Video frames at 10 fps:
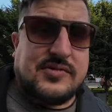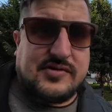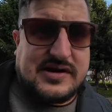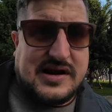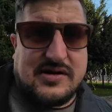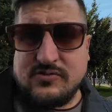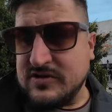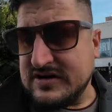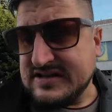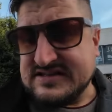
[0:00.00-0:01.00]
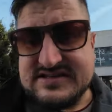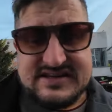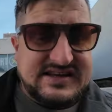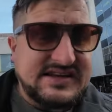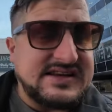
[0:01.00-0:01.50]
But right now, we're in a
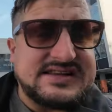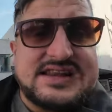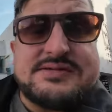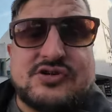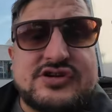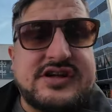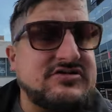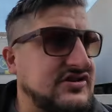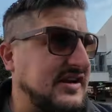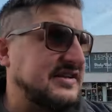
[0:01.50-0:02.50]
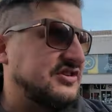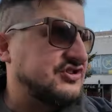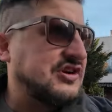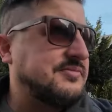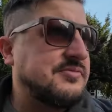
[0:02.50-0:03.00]
seedy neighborhood outside of the
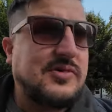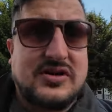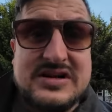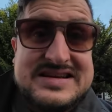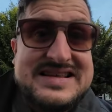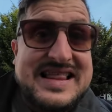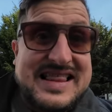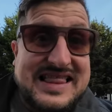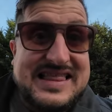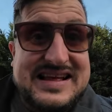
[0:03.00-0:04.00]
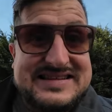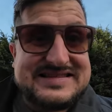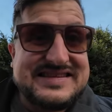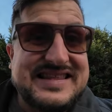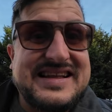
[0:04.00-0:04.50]
shopping mall.
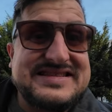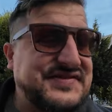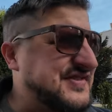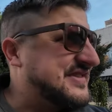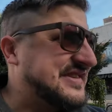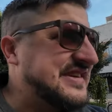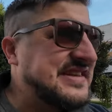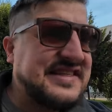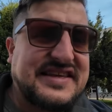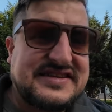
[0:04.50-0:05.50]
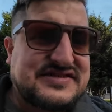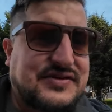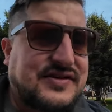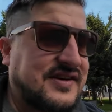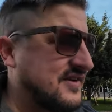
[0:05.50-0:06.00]
Lots and lots of shady things
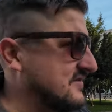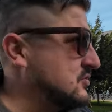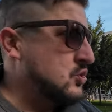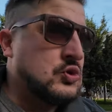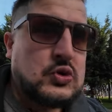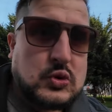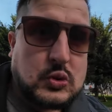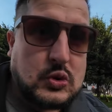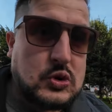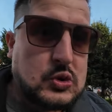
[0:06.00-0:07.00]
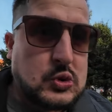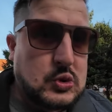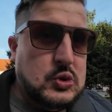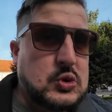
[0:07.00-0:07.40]
going on. Ooh.